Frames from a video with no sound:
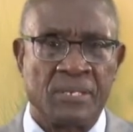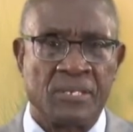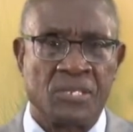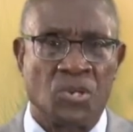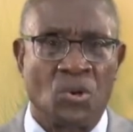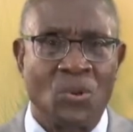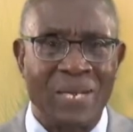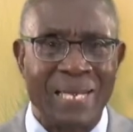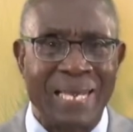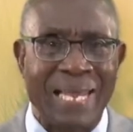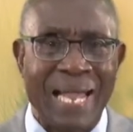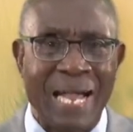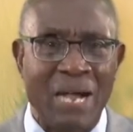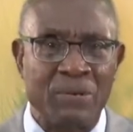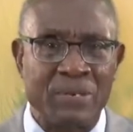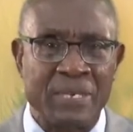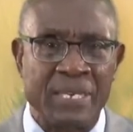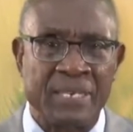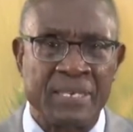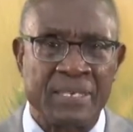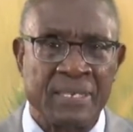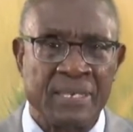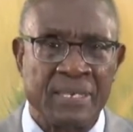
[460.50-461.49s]
to
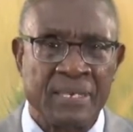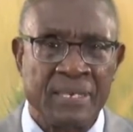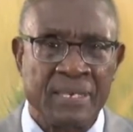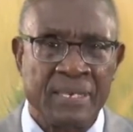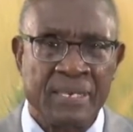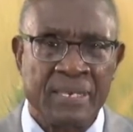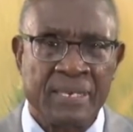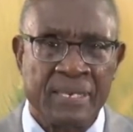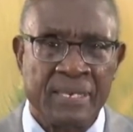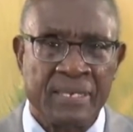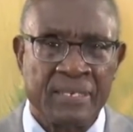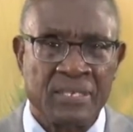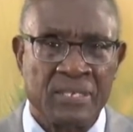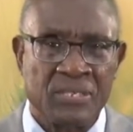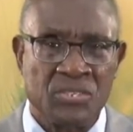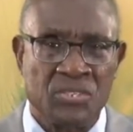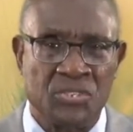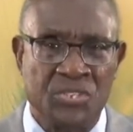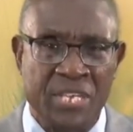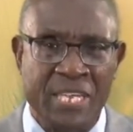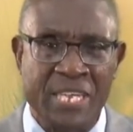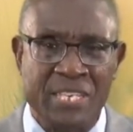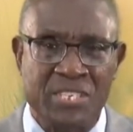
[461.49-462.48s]
allow
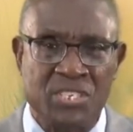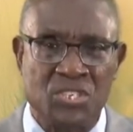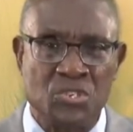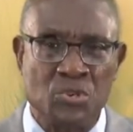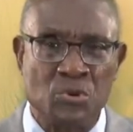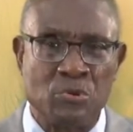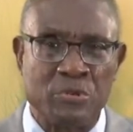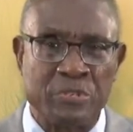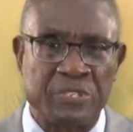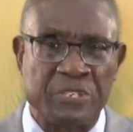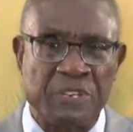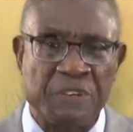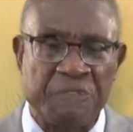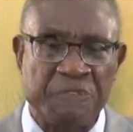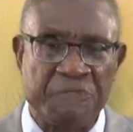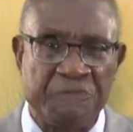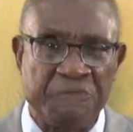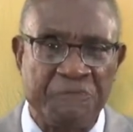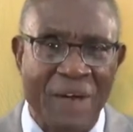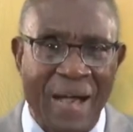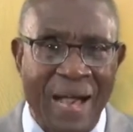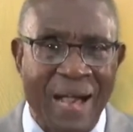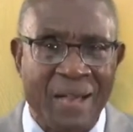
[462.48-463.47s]
Jesus'
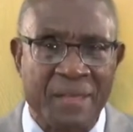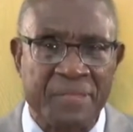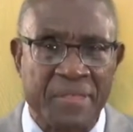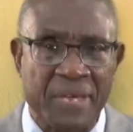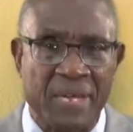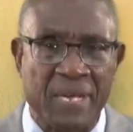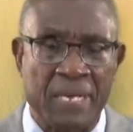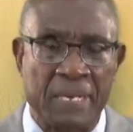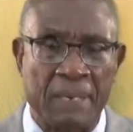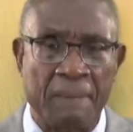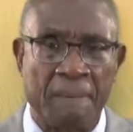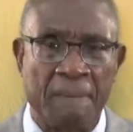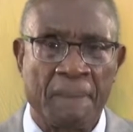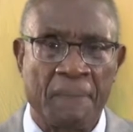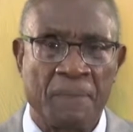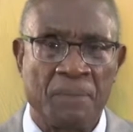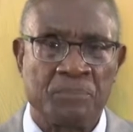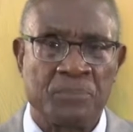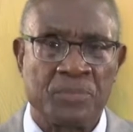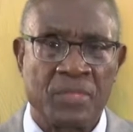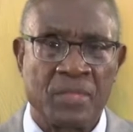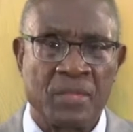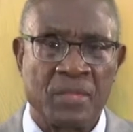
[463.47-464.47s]
Father,
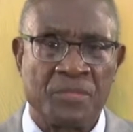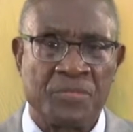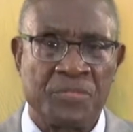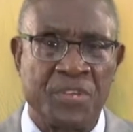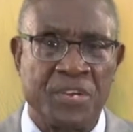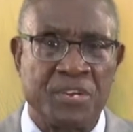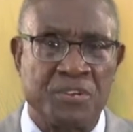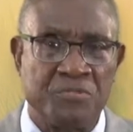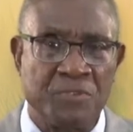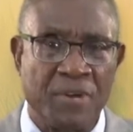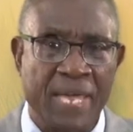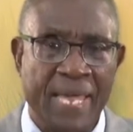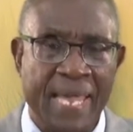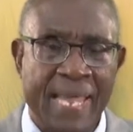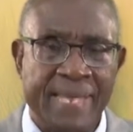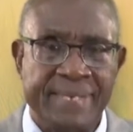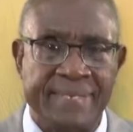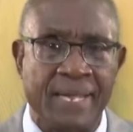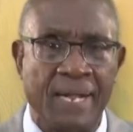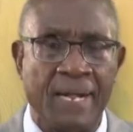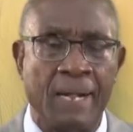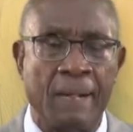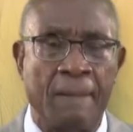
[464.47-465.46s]
the
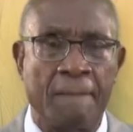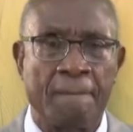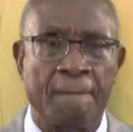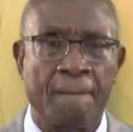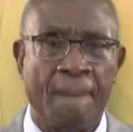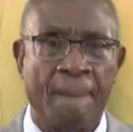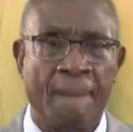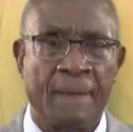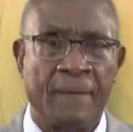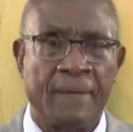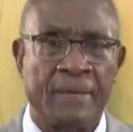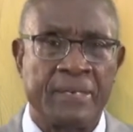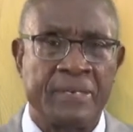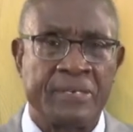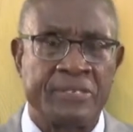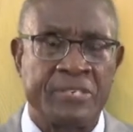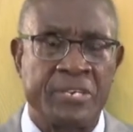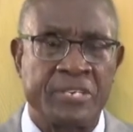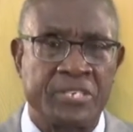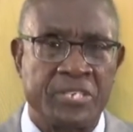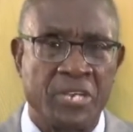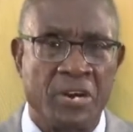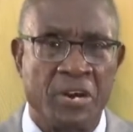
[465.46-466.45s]
Creator,
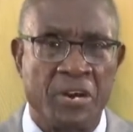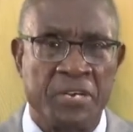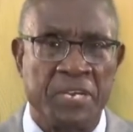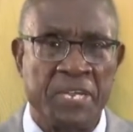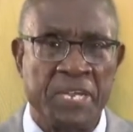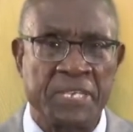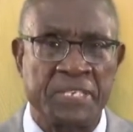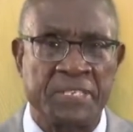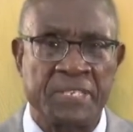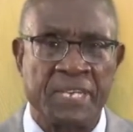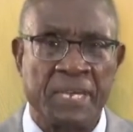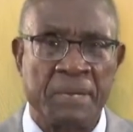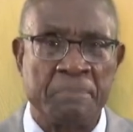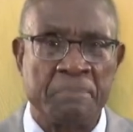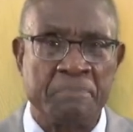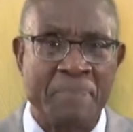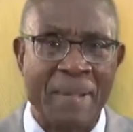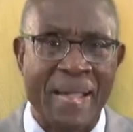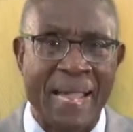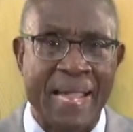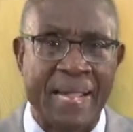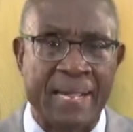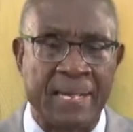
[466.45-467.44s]
to turn his
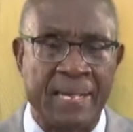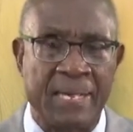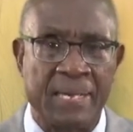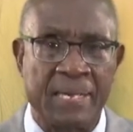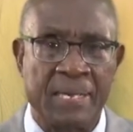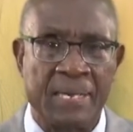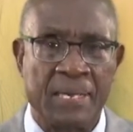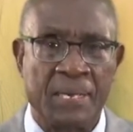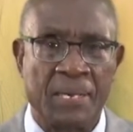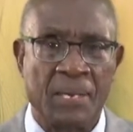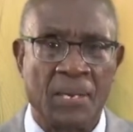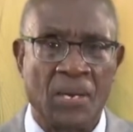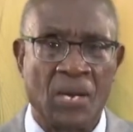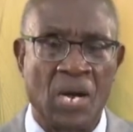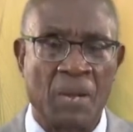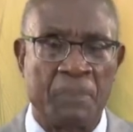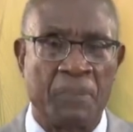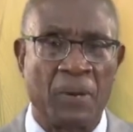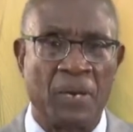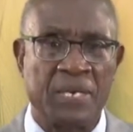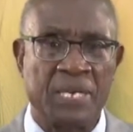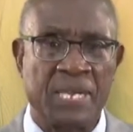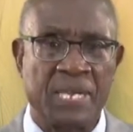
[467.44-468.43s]
back
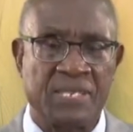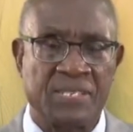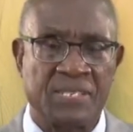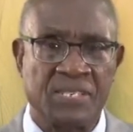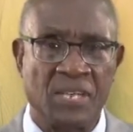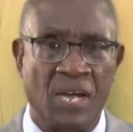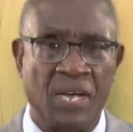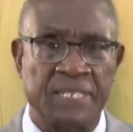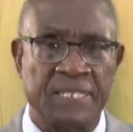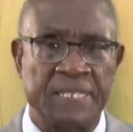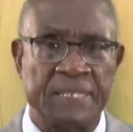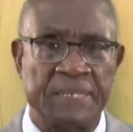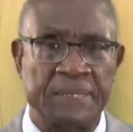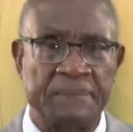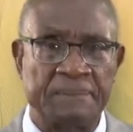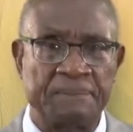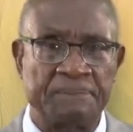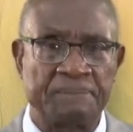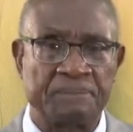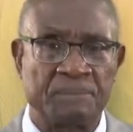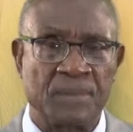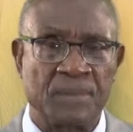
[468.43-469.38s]
upon his Son?